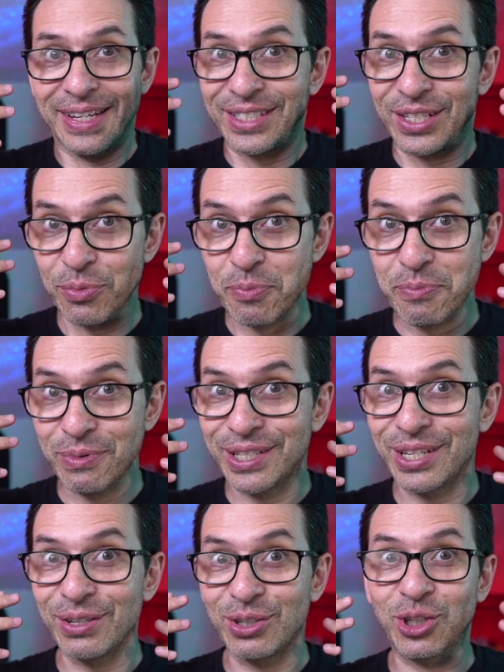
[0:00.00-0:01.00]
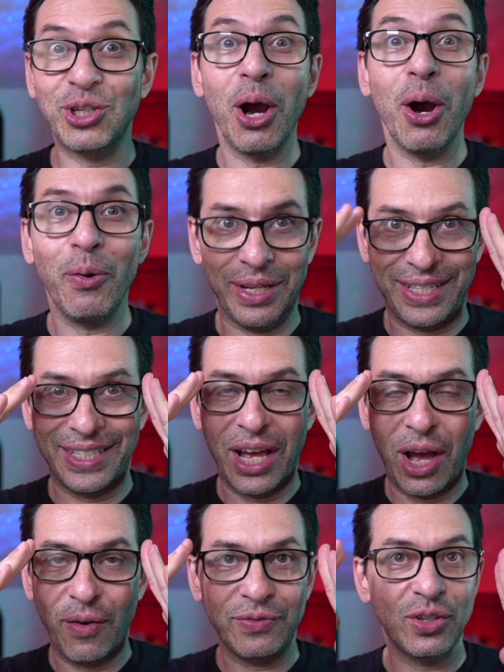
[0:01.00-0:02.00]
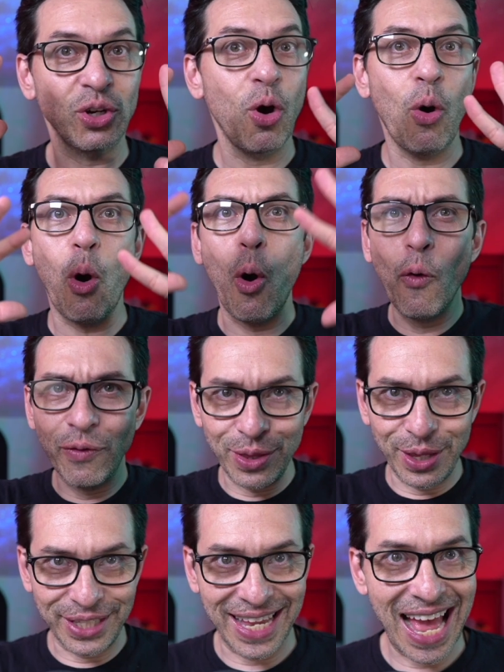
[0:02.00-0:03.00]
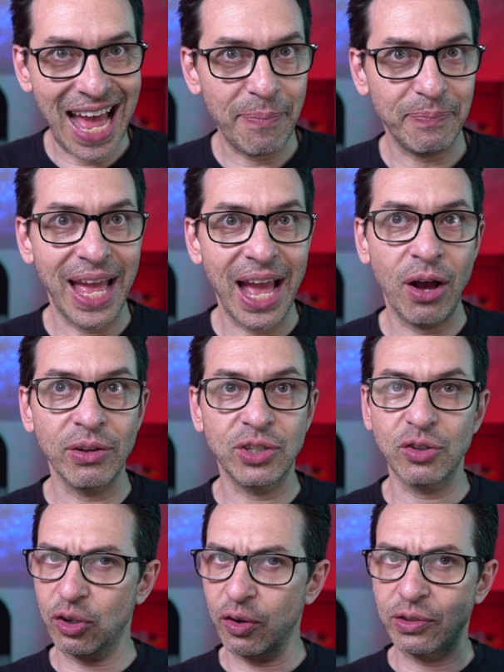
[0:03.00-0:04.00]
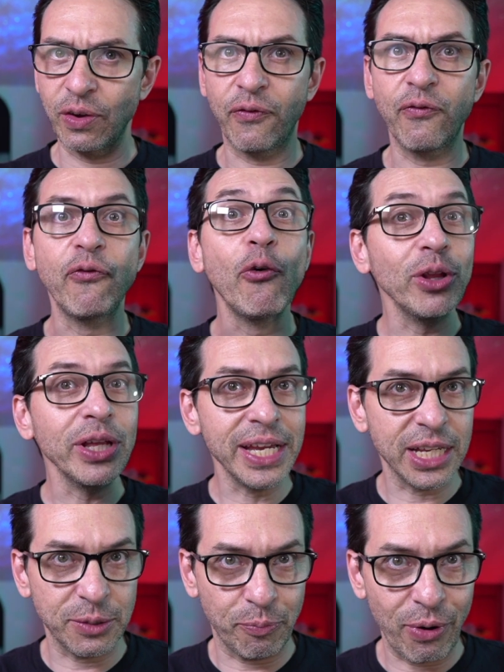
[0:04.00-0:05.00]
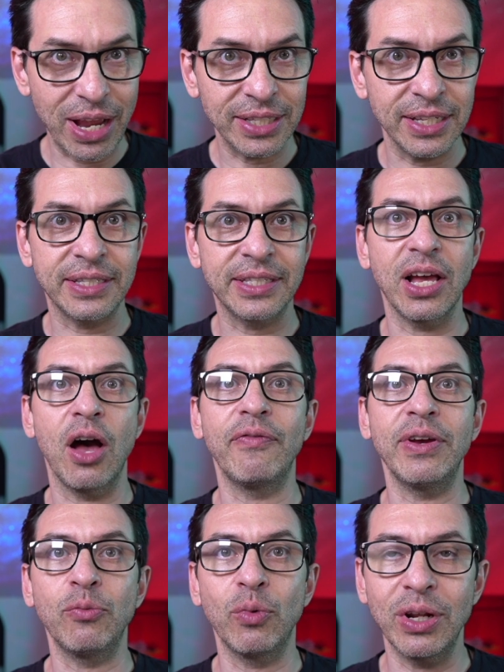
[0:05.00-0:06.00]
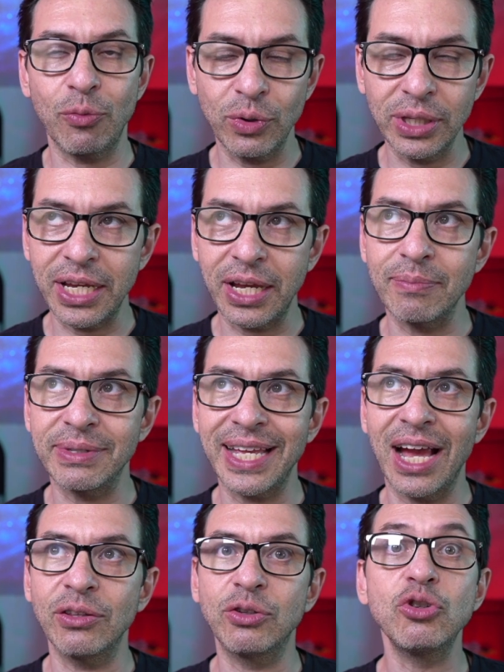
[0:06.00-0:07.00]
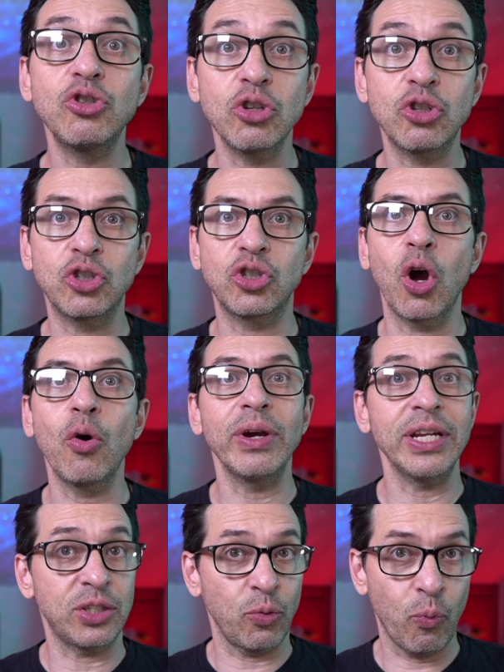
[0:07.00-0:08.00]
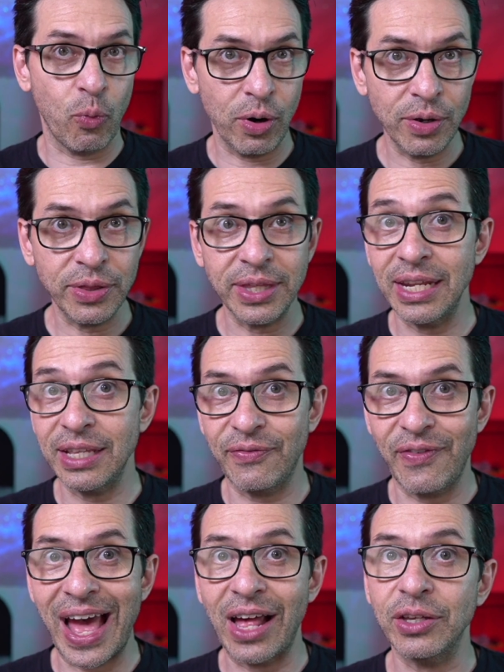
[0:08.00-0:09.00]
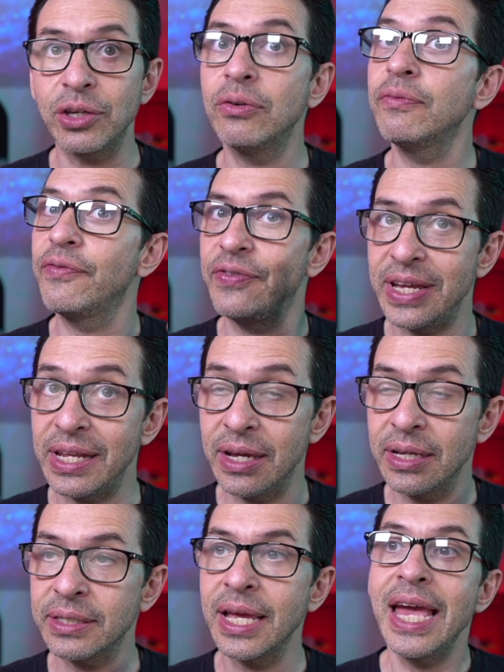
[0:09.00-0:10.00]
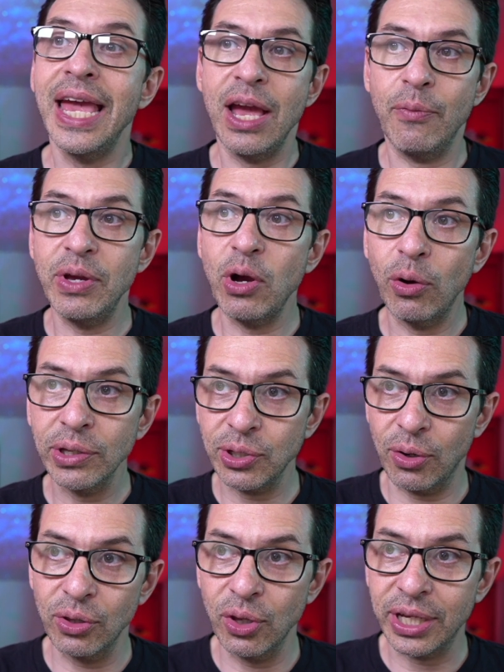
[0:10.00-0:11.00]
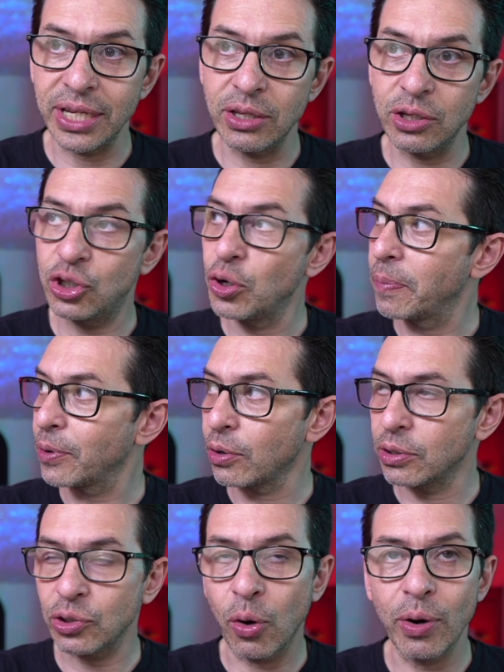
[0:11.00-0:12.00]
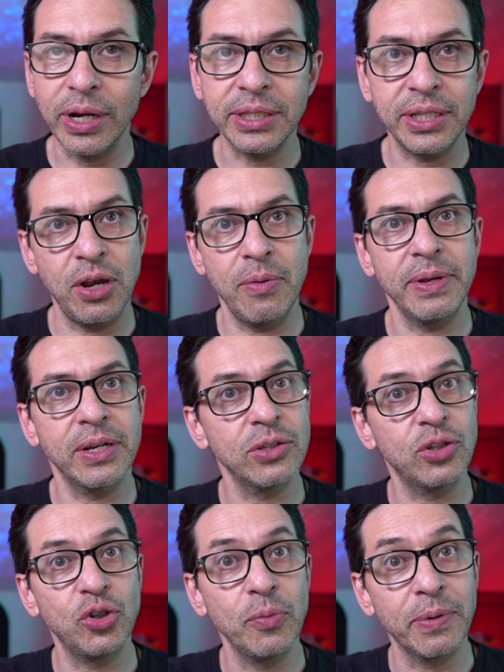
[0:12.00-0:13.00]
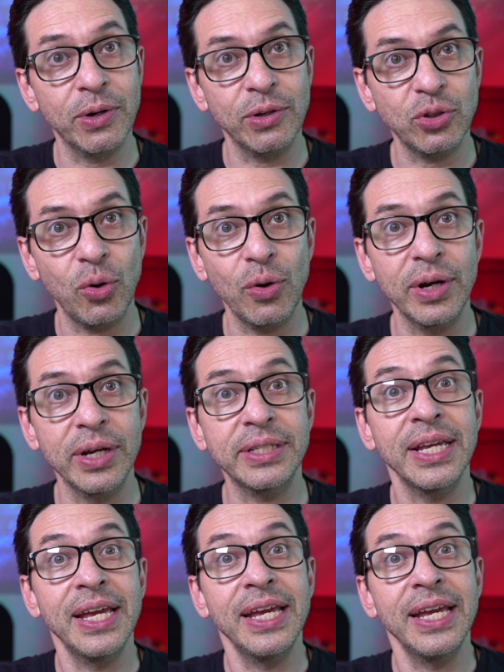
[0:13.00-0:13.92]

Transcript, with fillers: to to show itself, to go over the top now, to to fully express itself, and what it really comes down to is to show its worth and its value, Venus. And we also are looking to Jupiter and Taurus here because Jupiter and Taurus